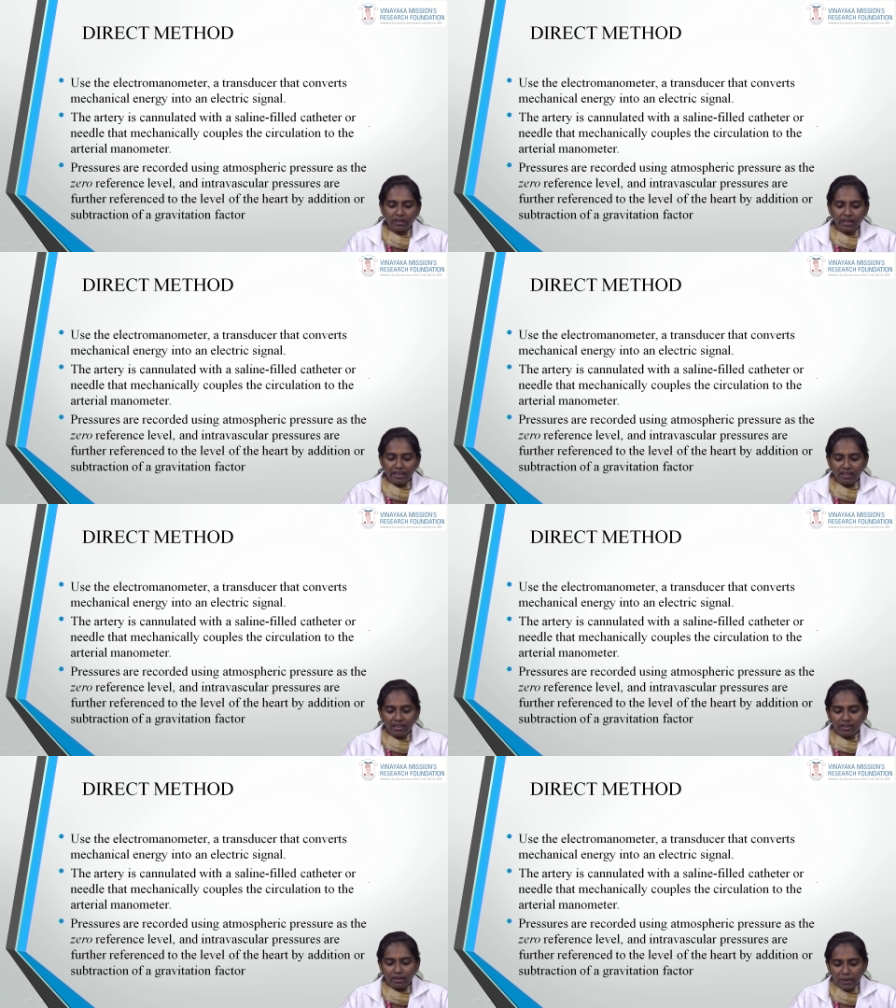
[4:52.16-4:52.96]

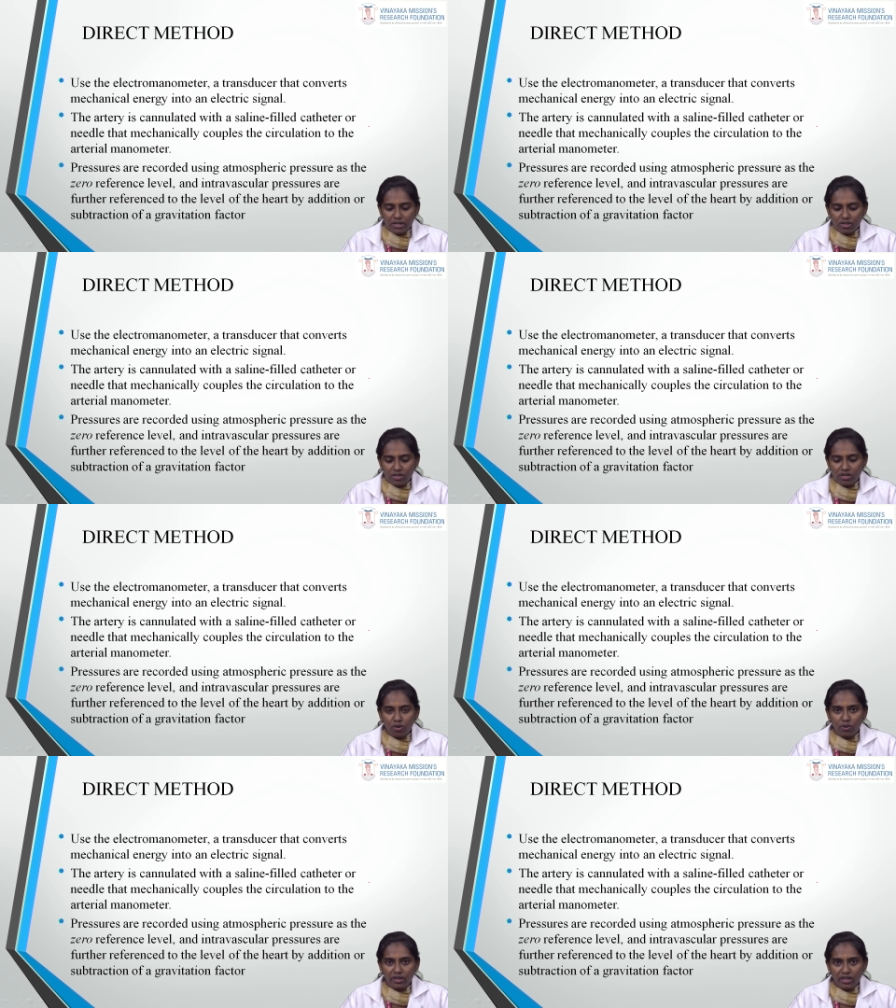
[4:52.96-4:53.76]
Then the pressures are
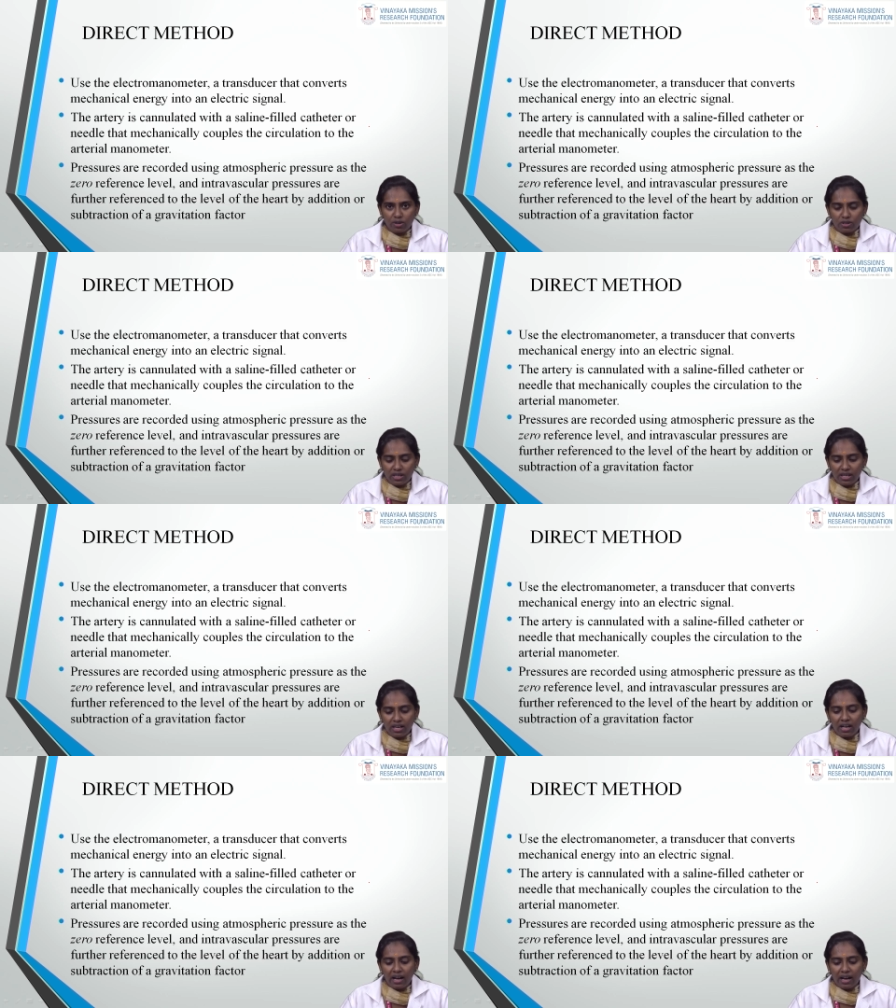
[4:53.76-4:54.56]
noted using
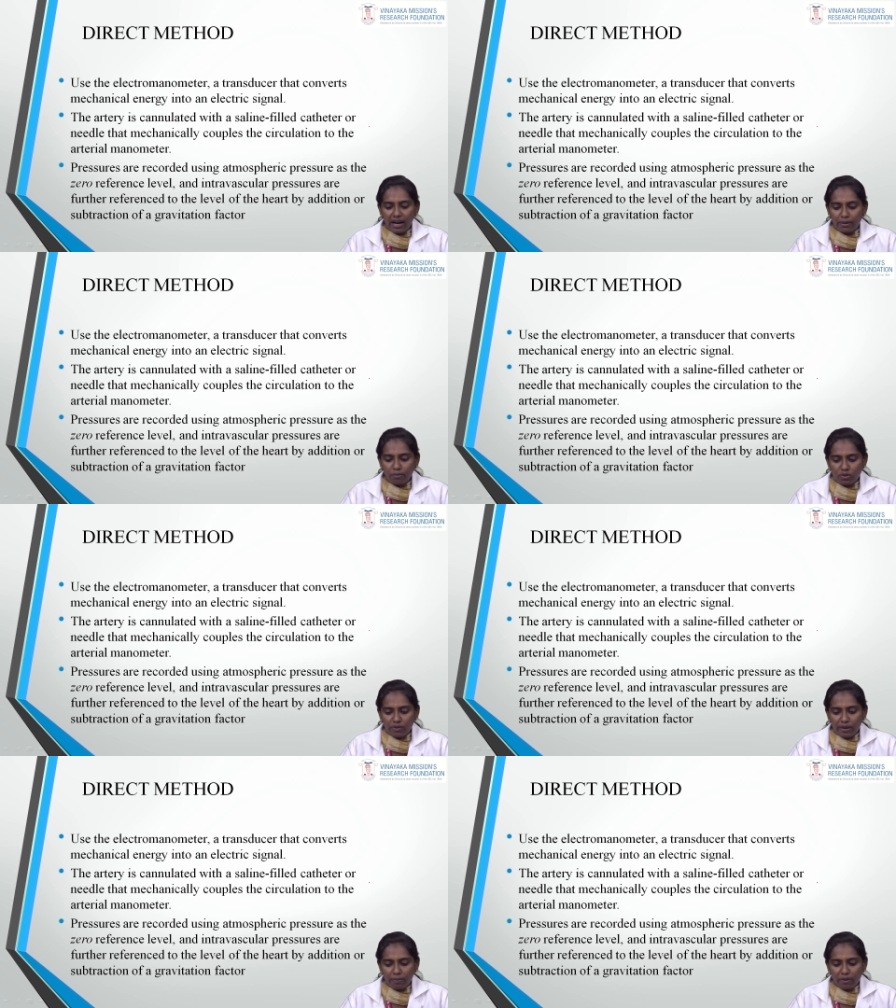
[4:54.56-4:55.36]

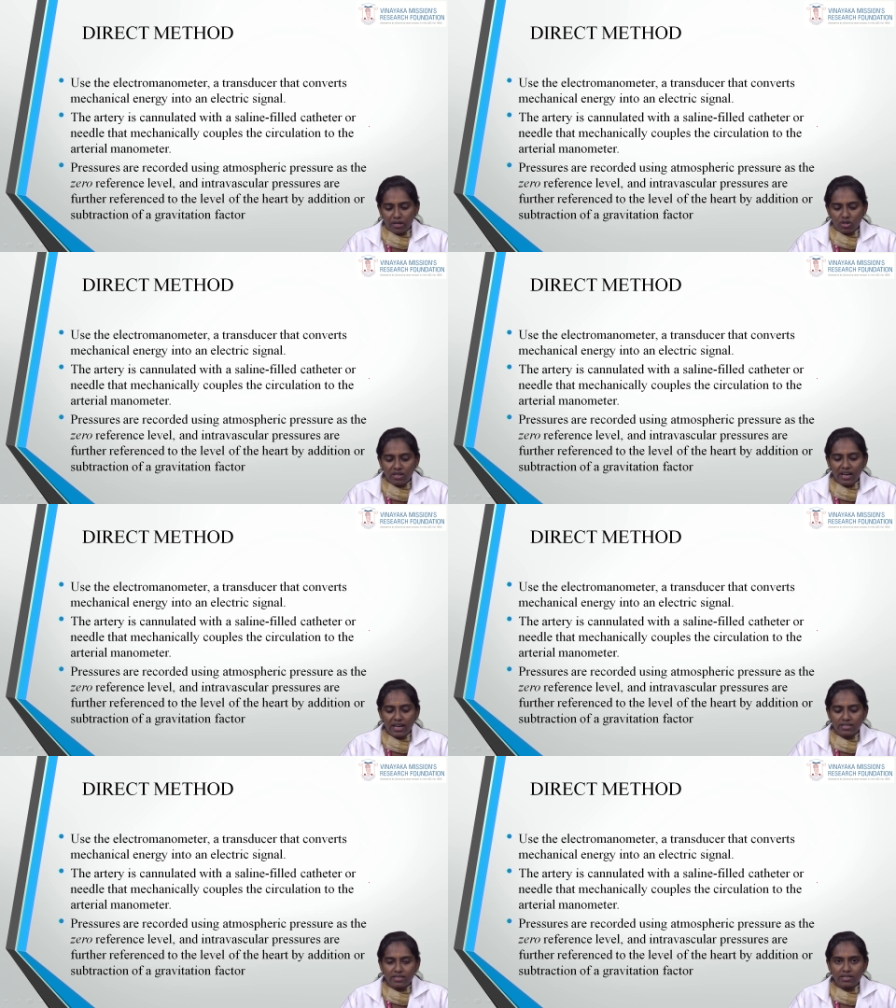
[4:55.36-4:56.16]
atmospheric pressure
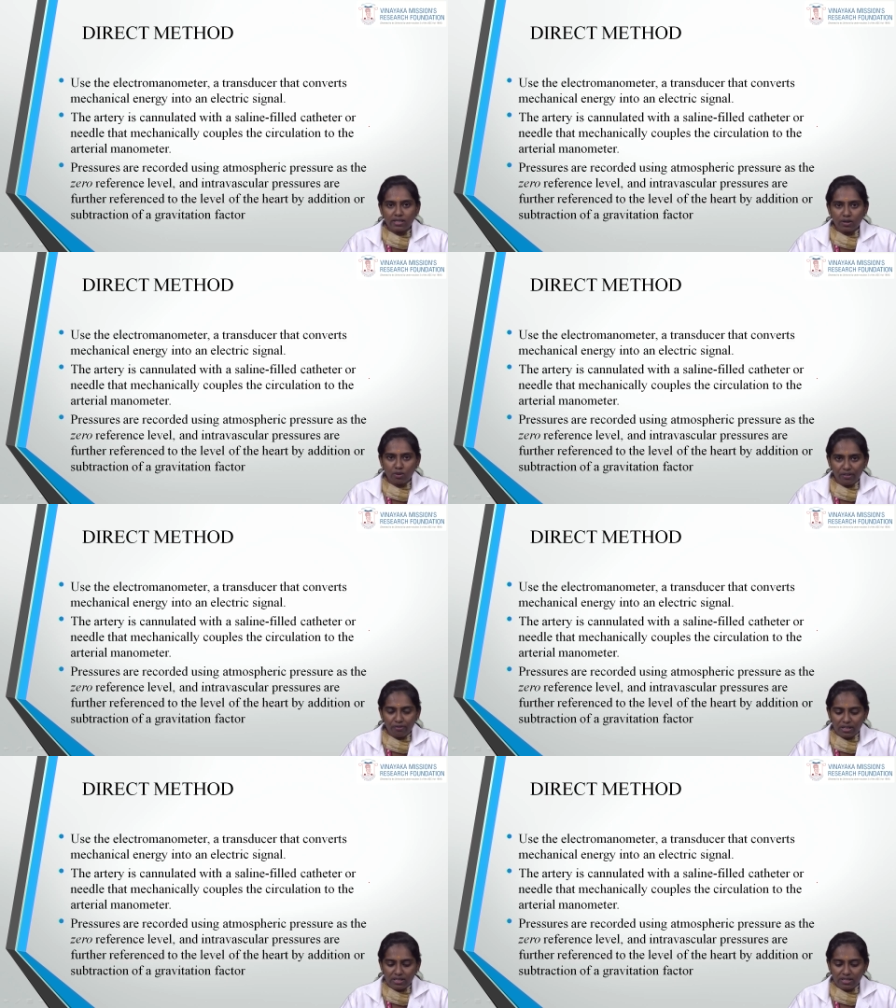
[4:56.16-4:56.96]
as the zero
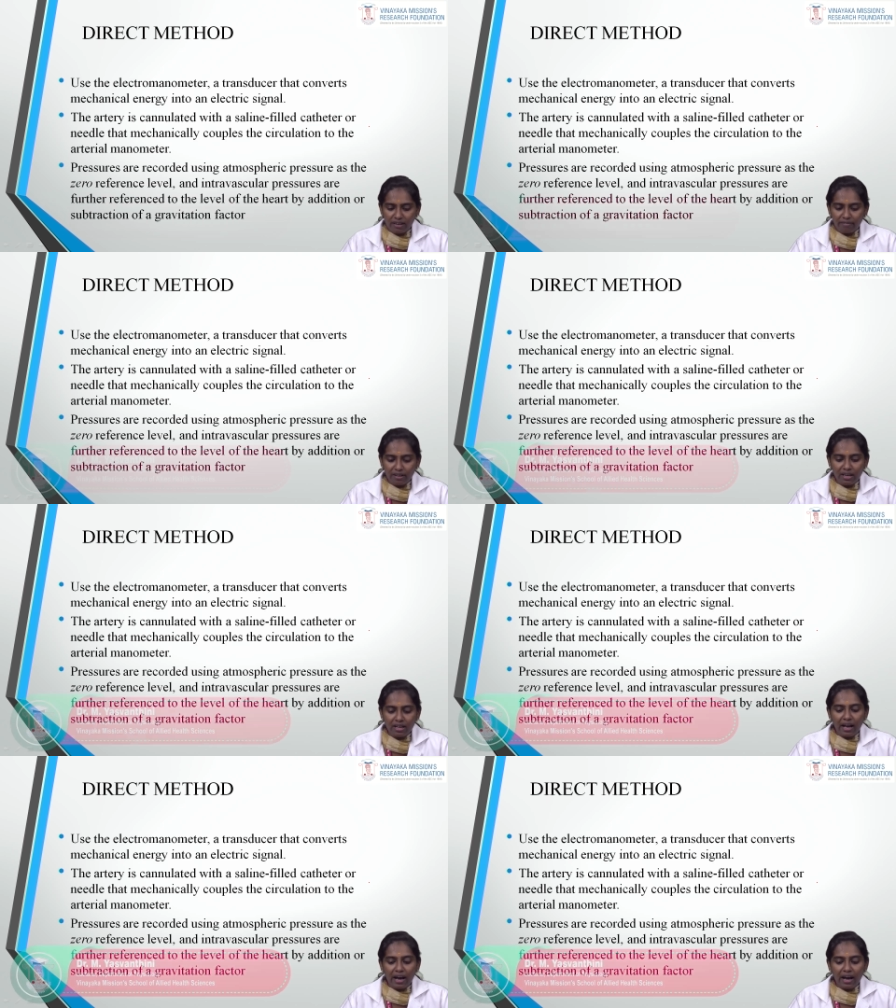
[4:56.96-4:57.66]
reference level,